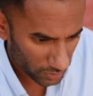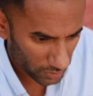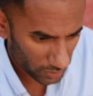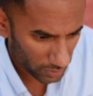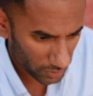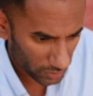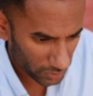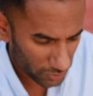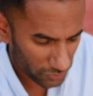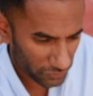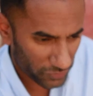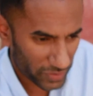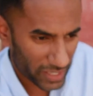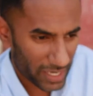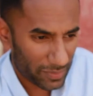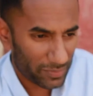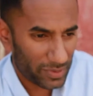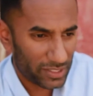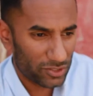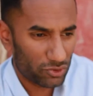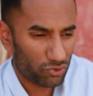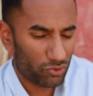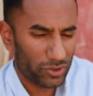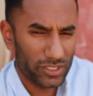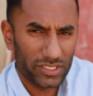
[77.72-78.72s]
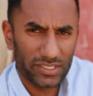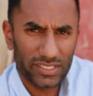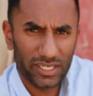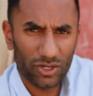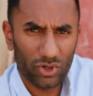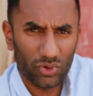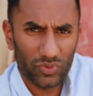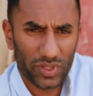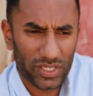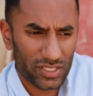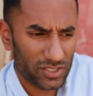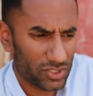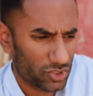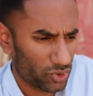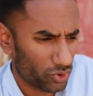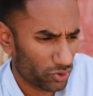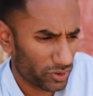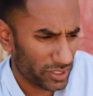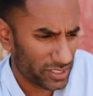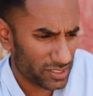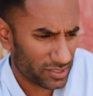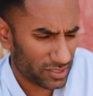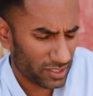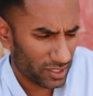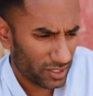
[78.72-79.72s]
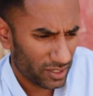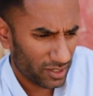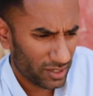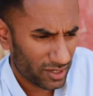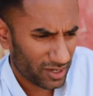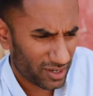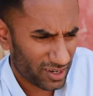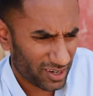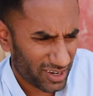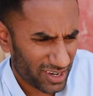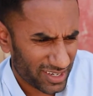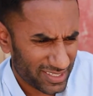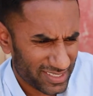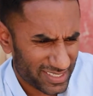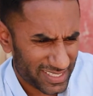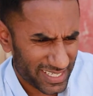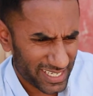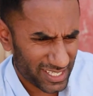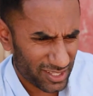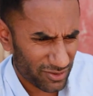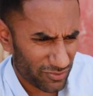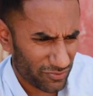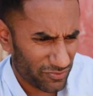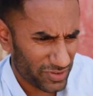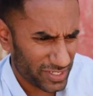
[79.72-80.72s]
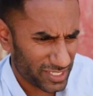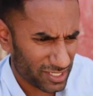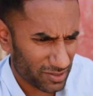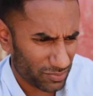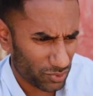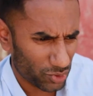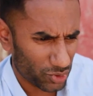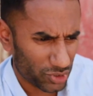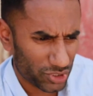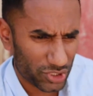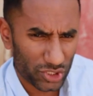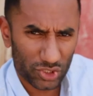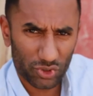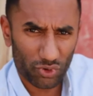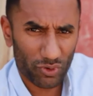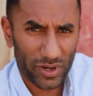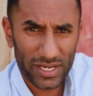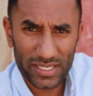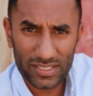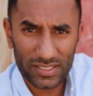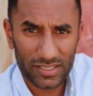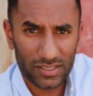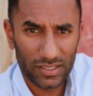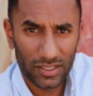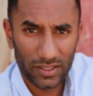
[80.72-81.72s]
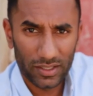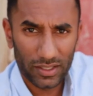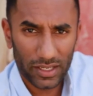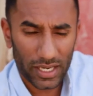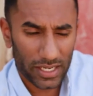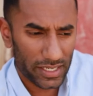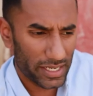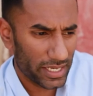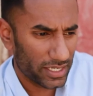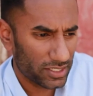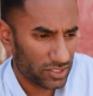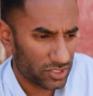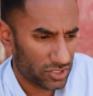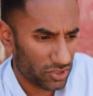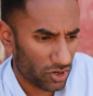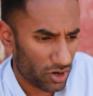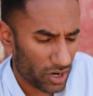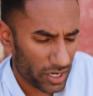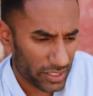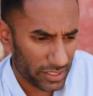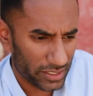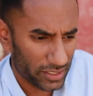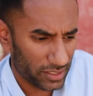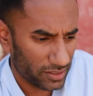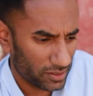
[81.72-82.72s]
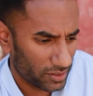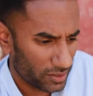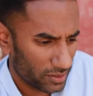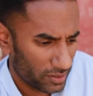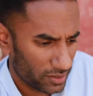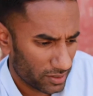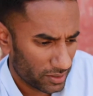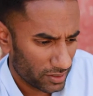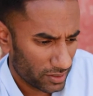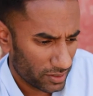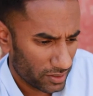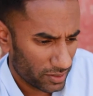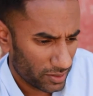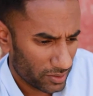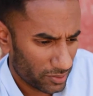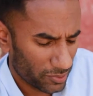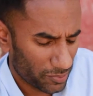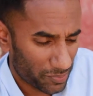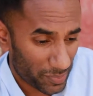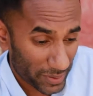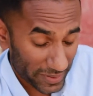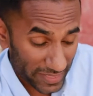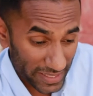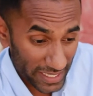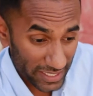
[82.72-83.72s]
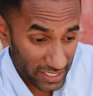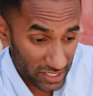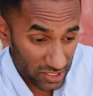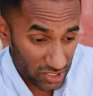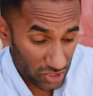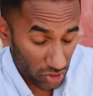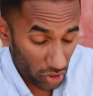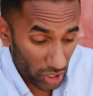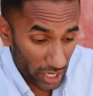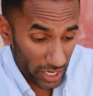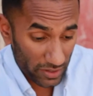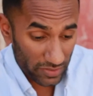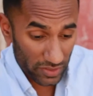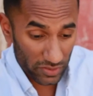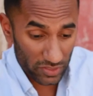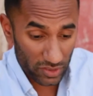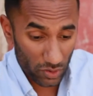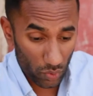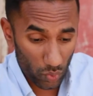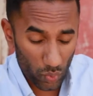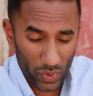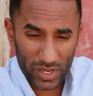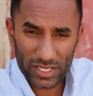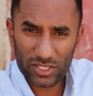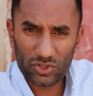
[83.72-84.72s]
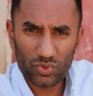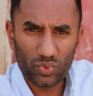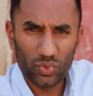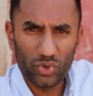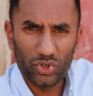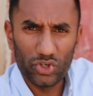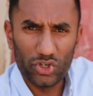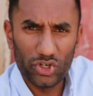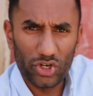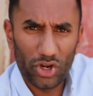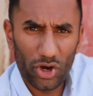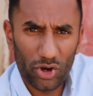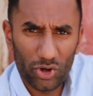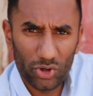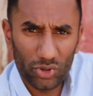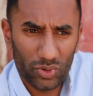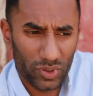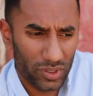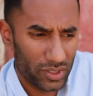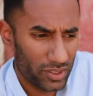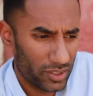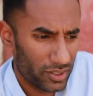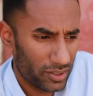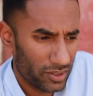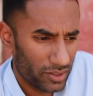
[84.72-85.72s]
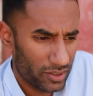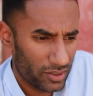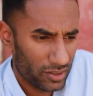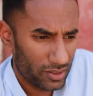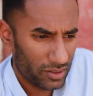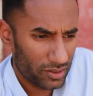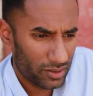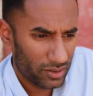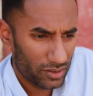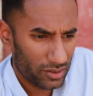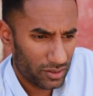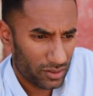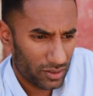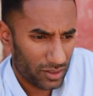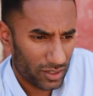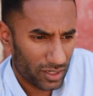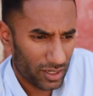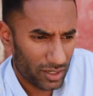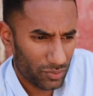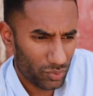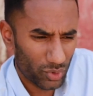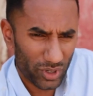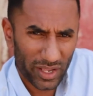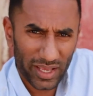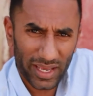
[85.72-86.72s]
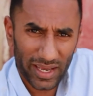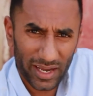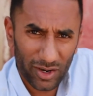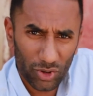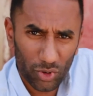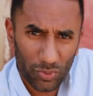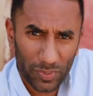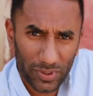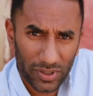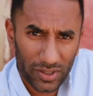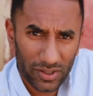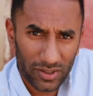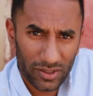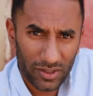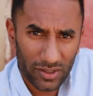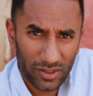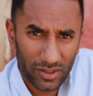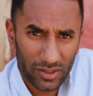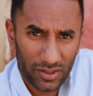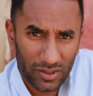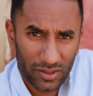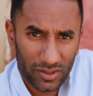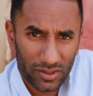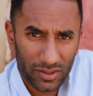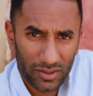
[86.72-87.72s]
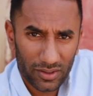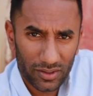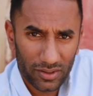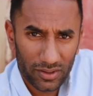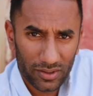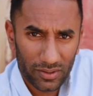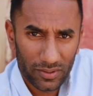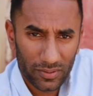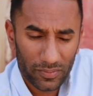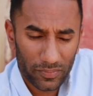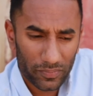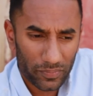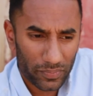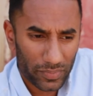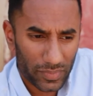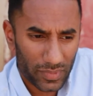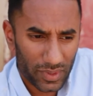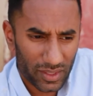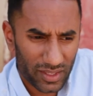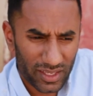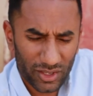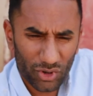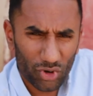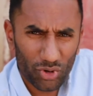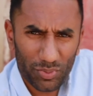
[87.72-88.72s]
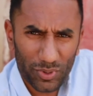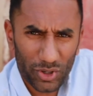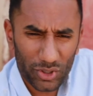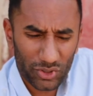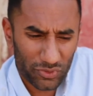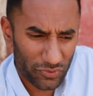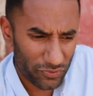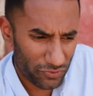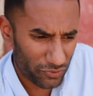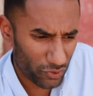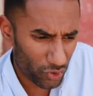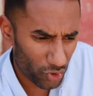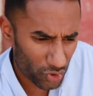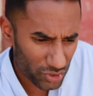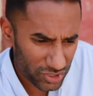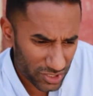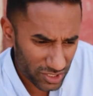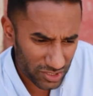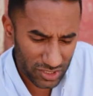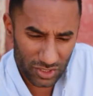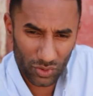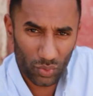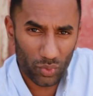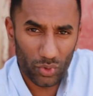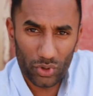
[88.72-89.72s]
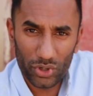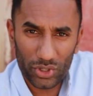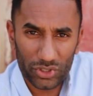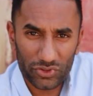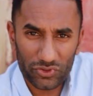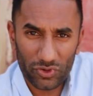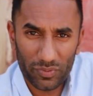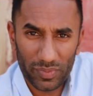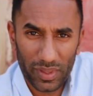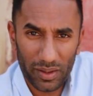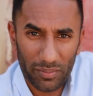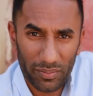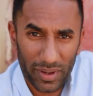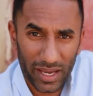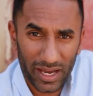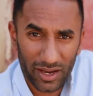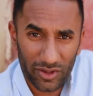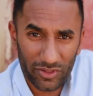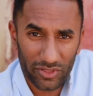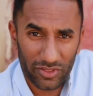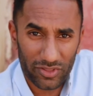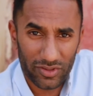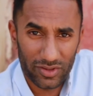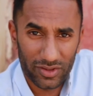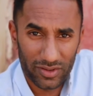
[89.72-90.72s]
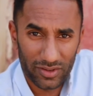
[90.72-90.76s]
As families retell their stories, I see the visible stress and anxiety, but their desire that the West would know and would help, it almost forces the words from their mouth.